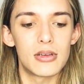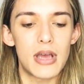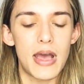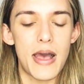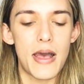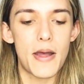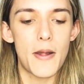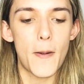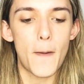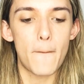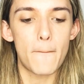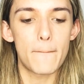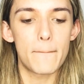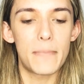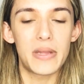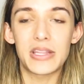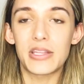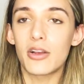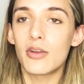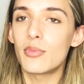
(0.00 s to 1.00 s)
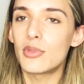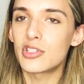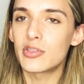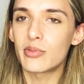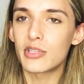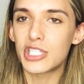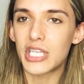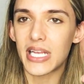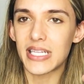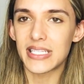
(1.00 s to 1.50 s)
But there are
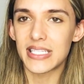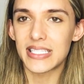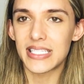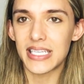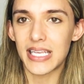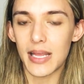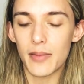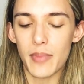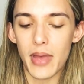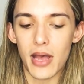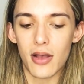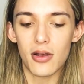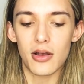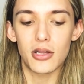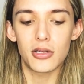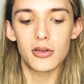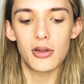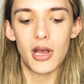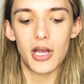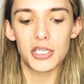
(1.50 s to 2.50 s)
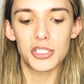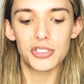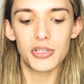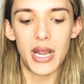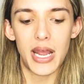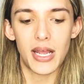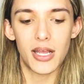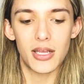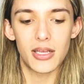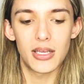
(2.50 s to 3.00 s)
multiple chances to get back on
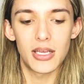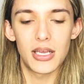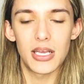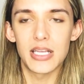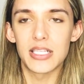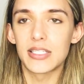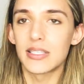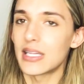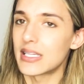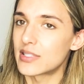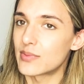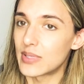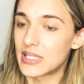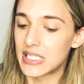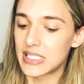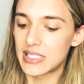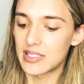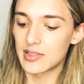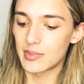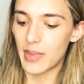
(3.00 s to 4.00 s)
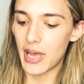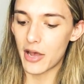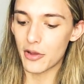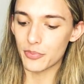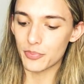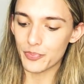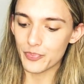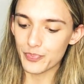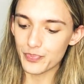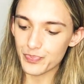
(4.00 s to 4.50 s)
track. So that's what this is about.
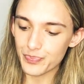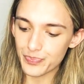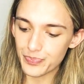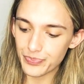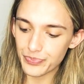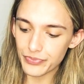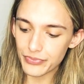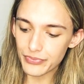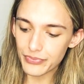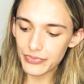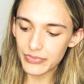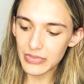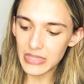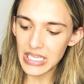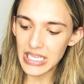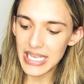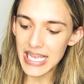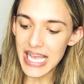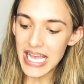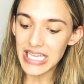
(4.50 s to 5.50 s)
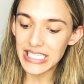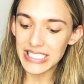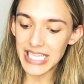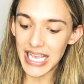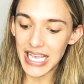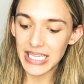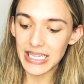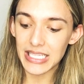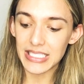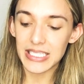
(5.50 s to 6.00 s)

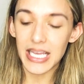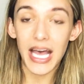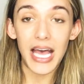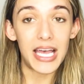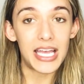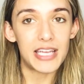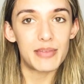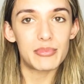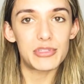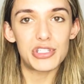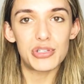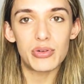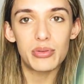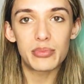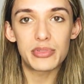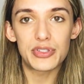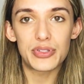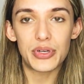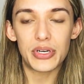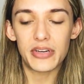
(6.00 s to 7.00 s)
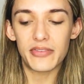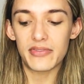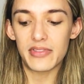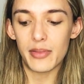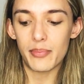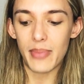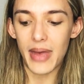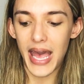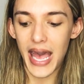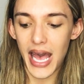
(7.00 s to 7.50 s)
Take the time to observe
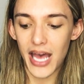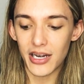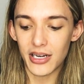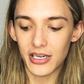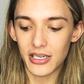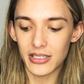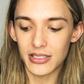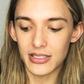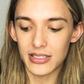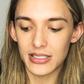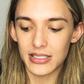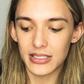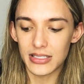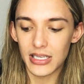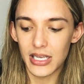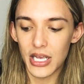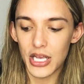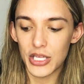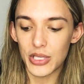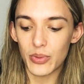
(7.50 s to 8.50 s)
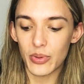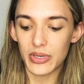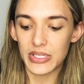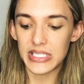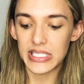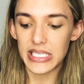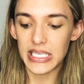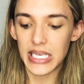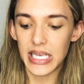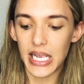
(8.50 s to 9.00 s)
the patterns you are
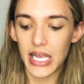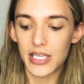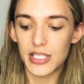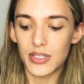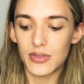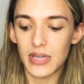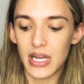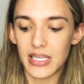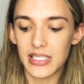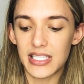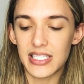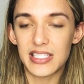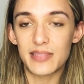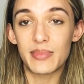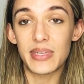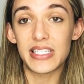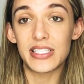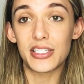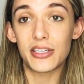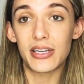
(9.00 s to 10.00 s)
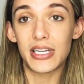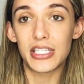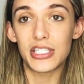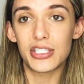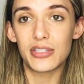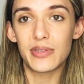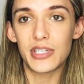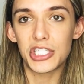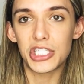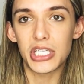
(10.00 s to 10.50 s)
seeing and do not dismiss your
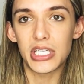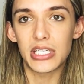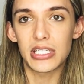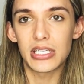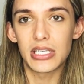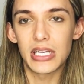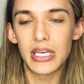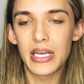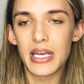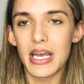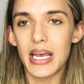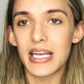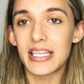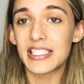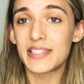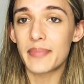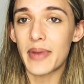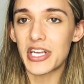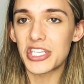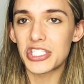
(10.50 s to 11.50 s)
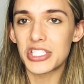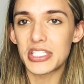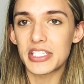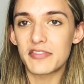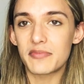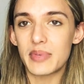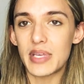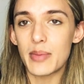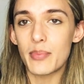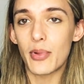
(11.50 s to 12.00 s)
intuition, especially
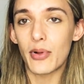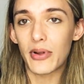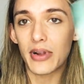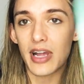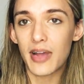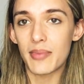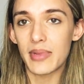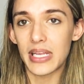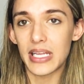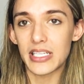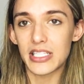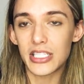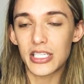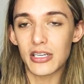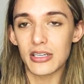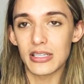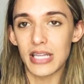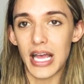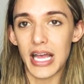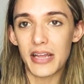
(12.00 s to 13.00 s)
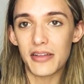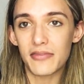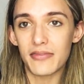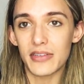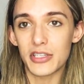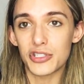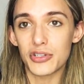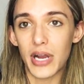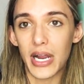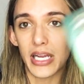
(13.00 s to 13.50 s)
if people are coming into your life
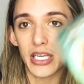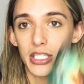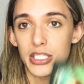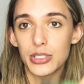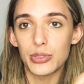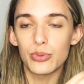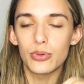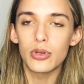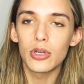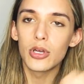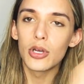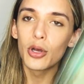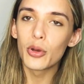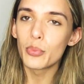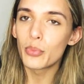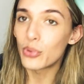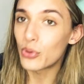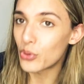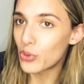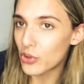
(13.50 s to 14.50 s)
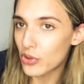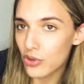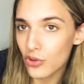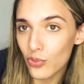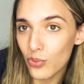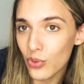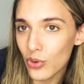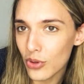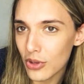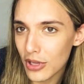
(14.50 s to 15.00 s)
and trying to pull the
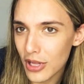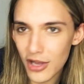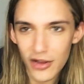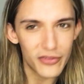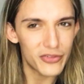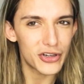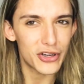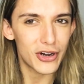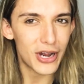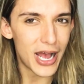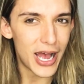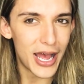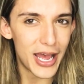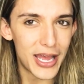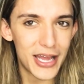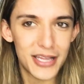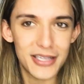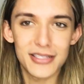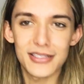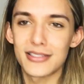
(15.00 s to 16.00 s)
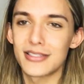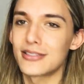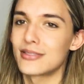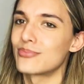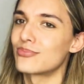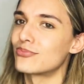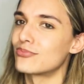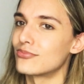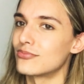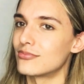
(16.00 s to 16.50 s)
wool over your eyes.
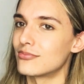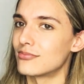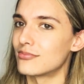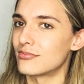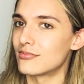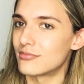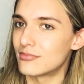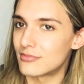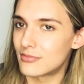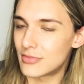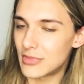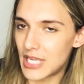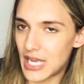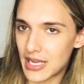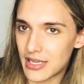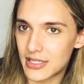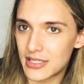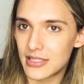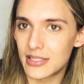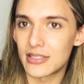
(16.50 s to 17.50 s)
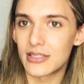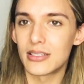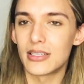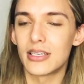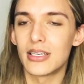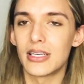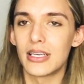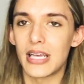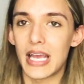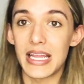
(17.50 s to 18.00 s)
Yes.
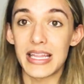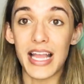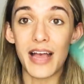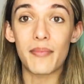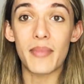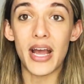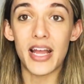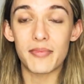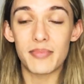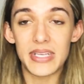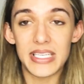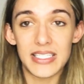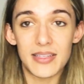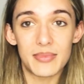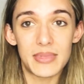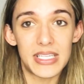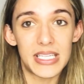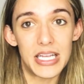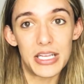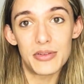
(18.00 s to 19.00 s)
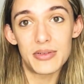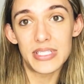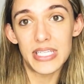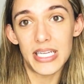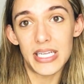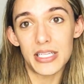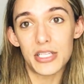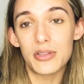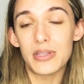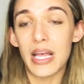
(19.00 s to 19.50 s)
And that might be something that you
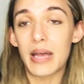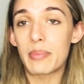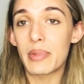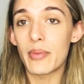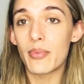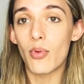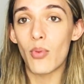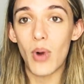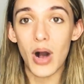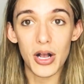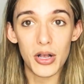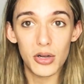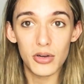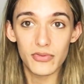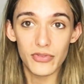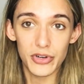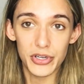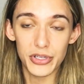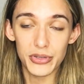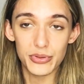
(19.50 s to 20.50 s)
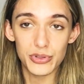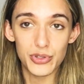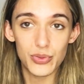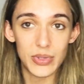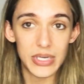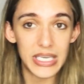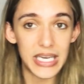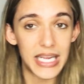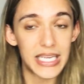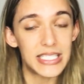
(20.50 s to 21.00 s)
did. You let people walk over you in
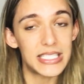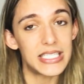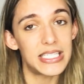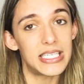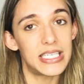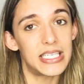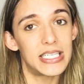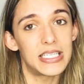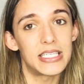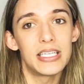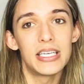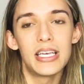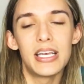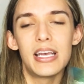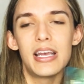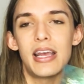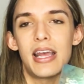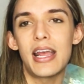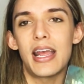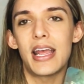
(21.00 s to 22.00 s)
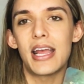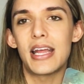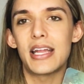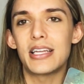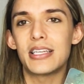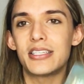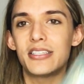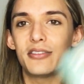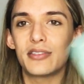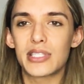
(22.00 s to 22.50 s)
2019
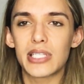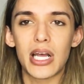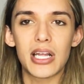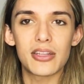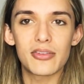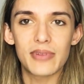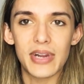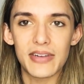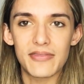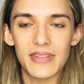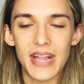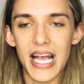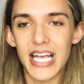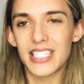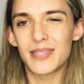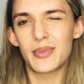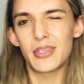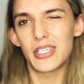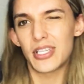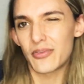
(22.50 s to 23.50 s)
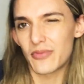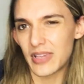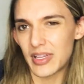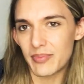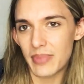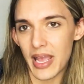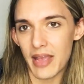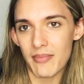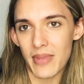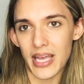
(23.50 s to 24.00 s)
and you saw the red flags, but you didn't really
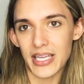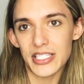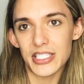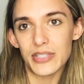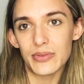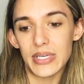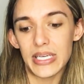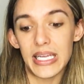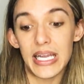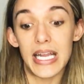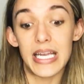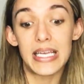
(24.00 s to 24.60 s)
pay mind to it.